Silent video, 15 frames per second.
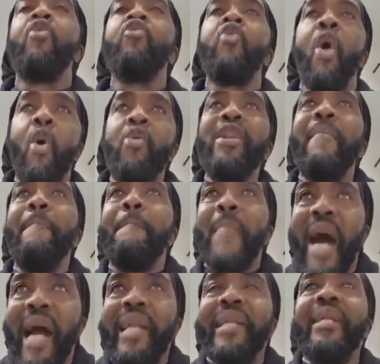round
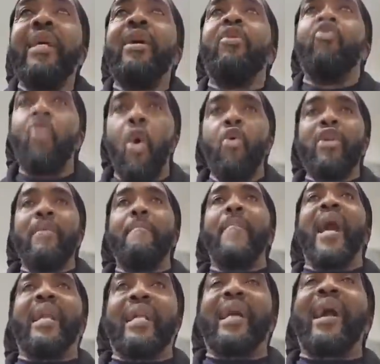the
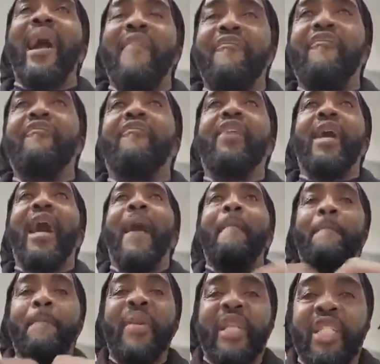man coffin
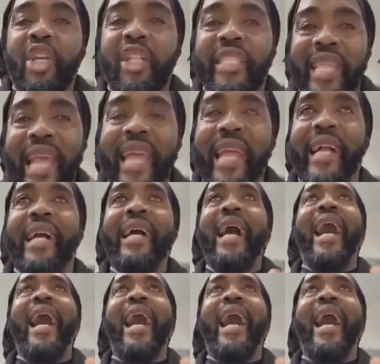and picture take.